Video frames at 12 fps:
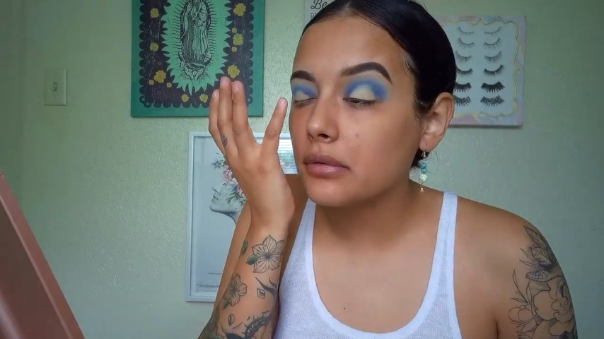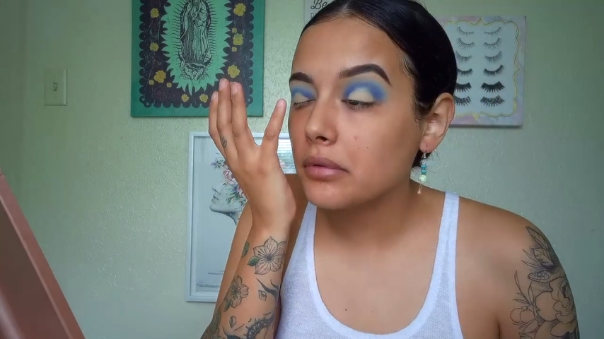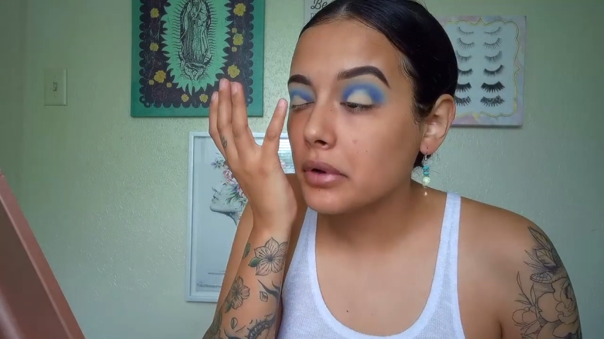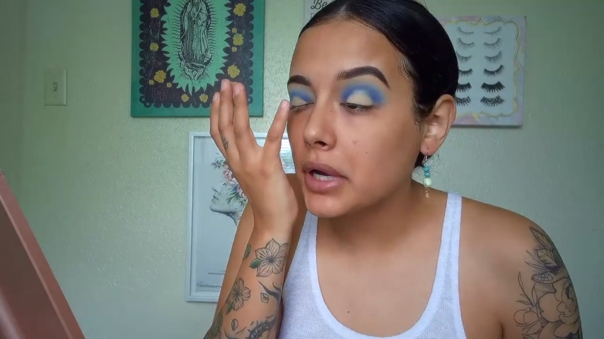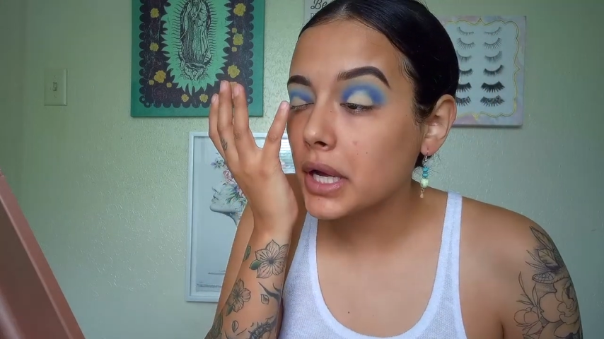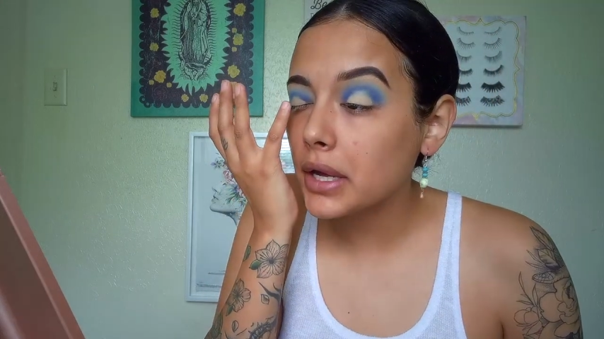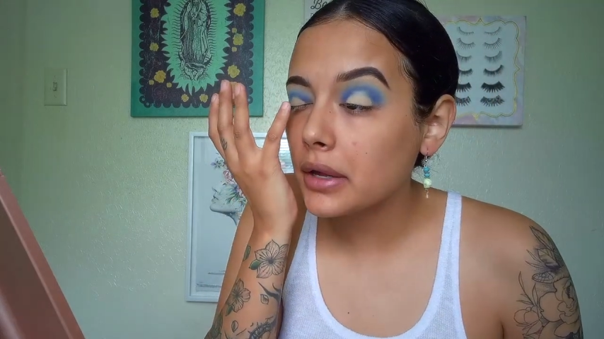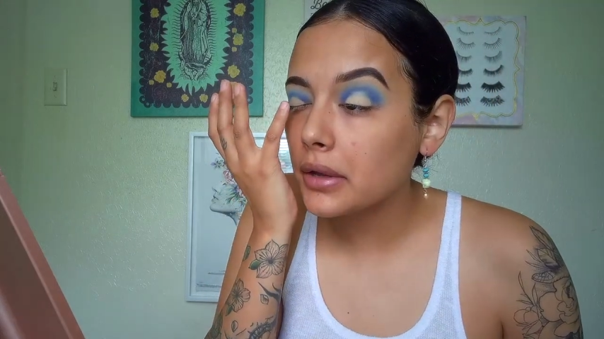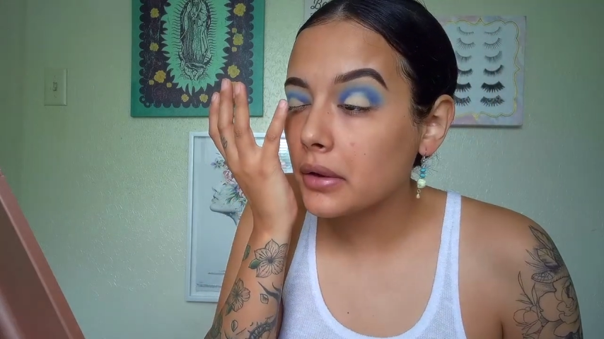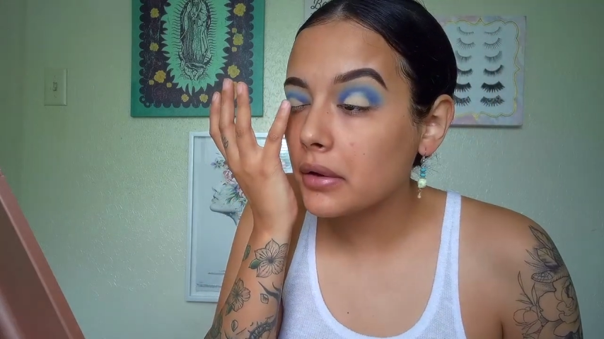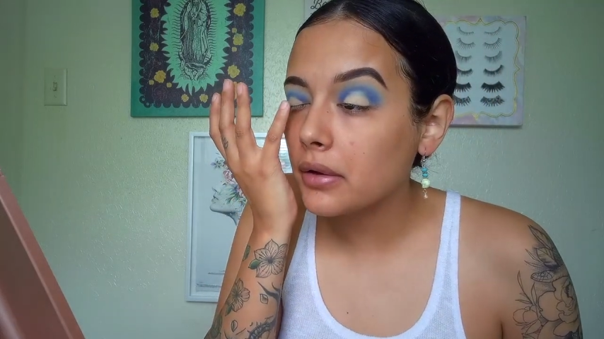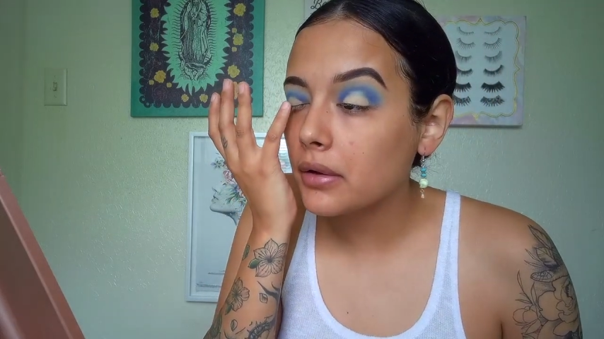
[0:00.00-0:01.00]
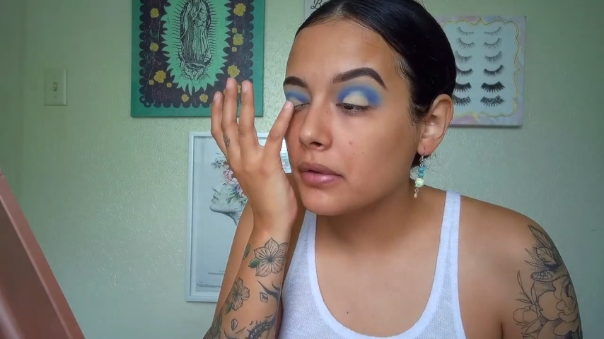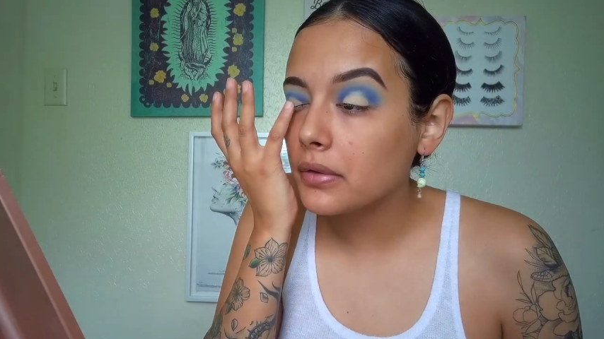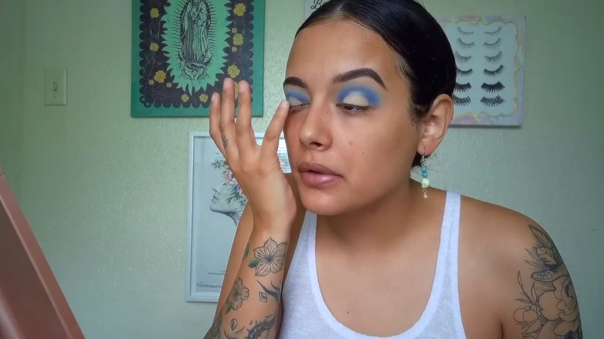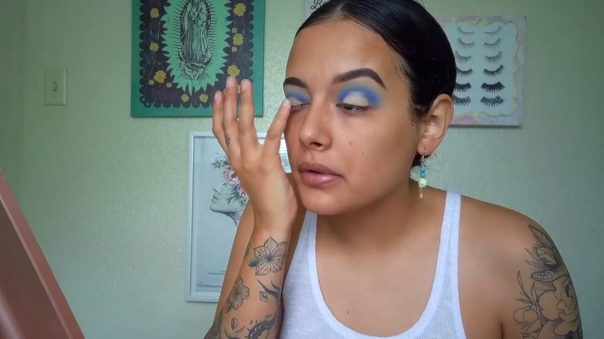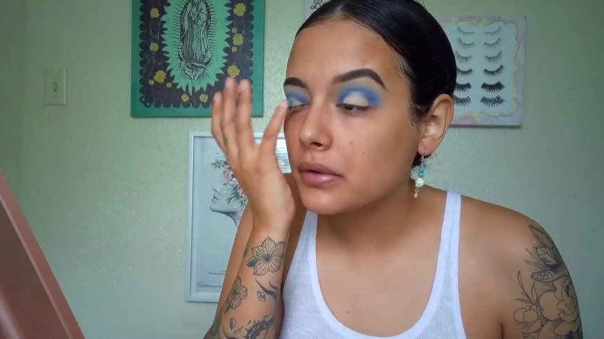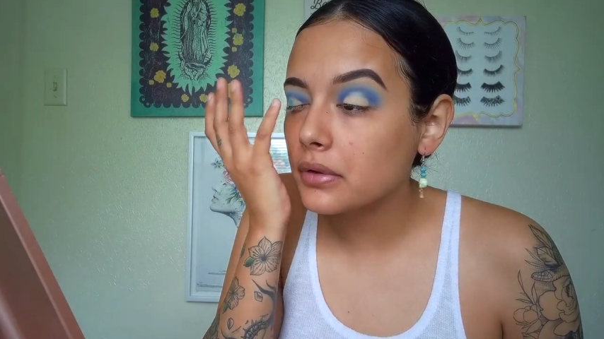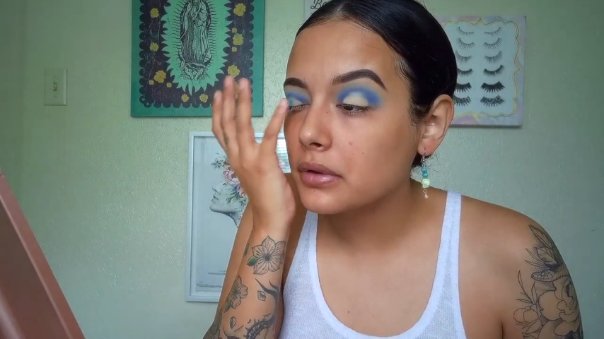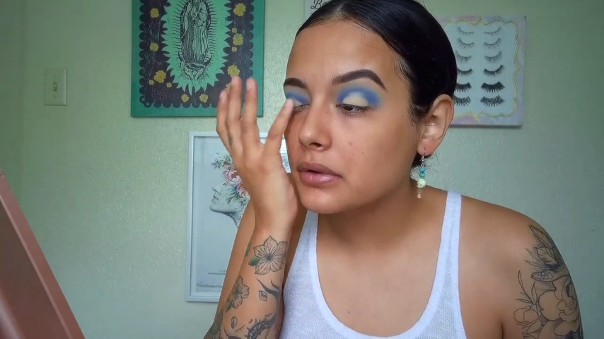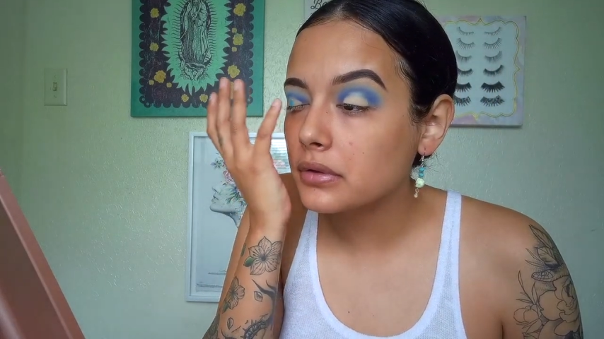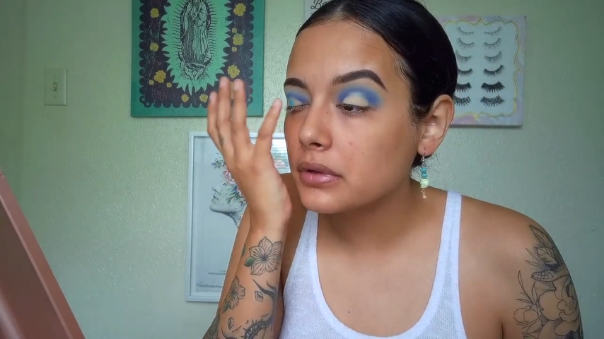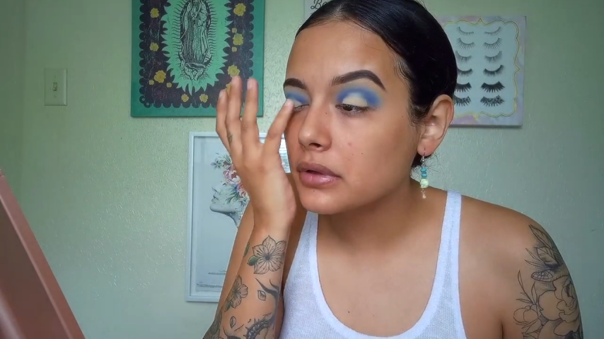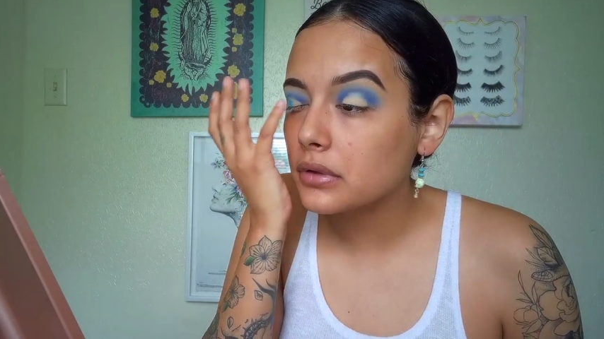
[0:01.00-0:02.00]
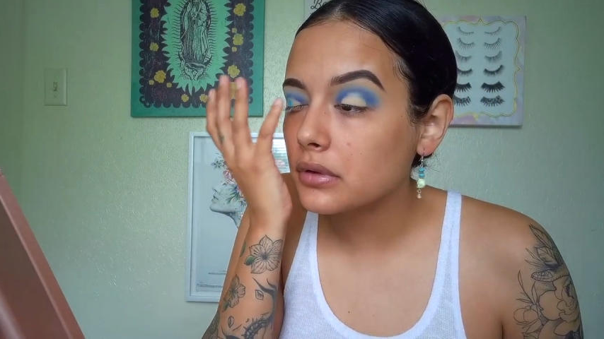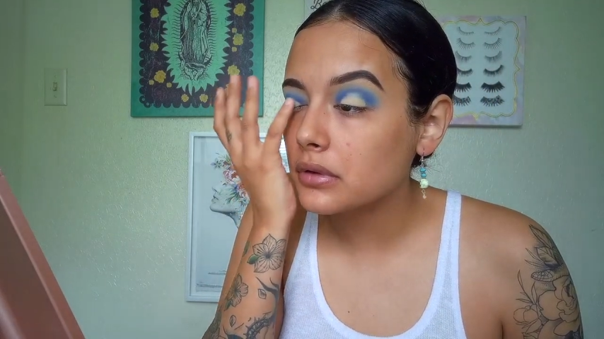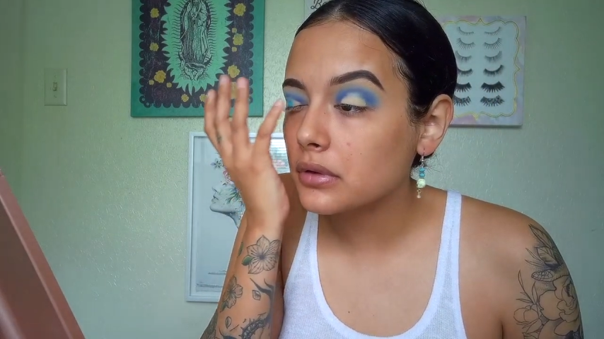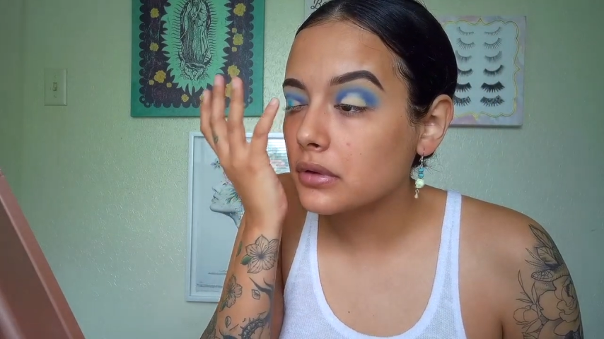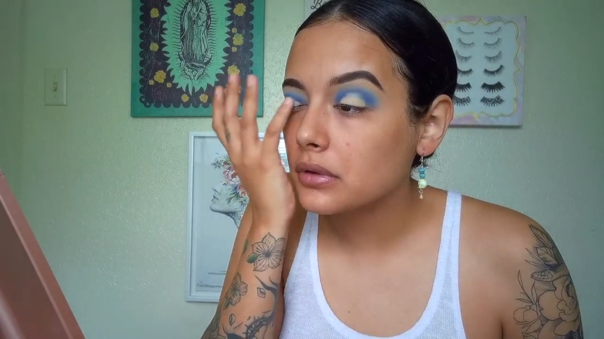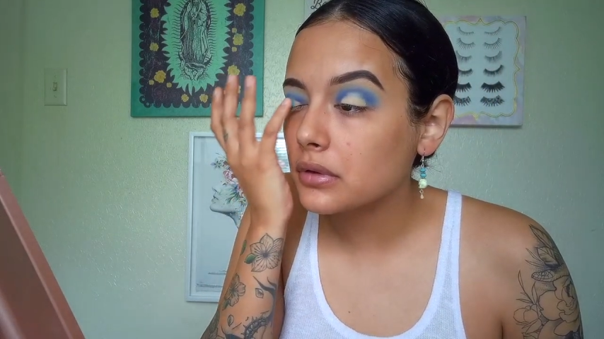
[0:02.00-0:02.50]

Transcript: right on the concealer.